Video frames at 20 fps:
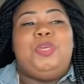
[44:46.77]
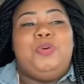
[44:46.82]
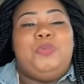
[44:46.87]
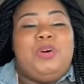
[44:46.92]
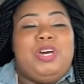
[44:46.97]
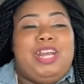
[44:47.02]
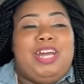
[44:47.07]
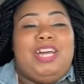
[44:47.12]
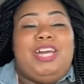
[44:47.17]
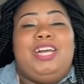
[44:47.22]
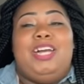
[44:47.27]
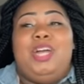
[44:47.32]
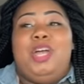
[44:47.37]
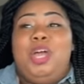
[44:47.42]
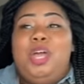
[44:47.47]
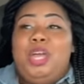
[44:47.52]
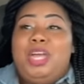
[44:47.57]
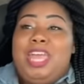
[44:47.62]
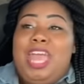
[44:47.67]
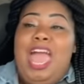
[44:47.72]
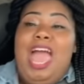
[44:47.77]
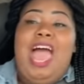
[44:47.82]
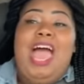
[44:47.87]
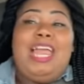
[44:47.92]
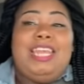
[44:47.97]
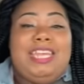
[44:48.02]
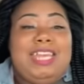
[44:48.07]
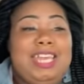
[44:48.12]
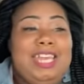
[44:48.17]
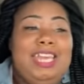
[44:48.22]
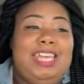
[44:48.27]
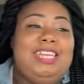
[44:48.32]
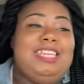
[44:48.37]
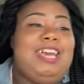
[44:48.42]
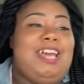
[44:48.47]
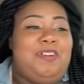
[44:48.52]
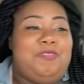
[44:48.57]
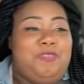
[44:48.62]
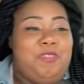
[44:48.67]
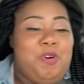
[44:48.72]
You would have kindly eat
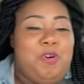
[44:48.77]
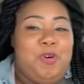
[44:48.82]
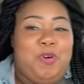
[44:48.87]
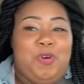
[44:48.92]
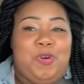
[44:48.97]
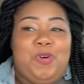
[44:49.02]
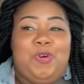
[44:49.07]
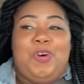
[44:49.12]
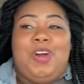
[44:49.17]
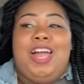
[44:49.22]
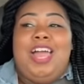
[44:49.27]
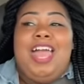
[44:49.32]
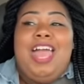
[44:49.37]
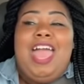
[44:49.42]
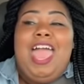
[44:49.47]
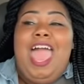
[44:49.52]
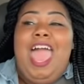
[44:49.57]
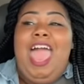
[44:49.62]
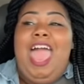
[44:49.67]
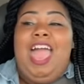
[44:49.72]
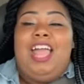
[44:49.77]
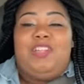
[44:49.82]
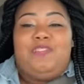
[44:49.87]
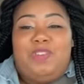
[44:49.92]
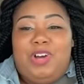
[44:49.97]
that you food. You can't say that.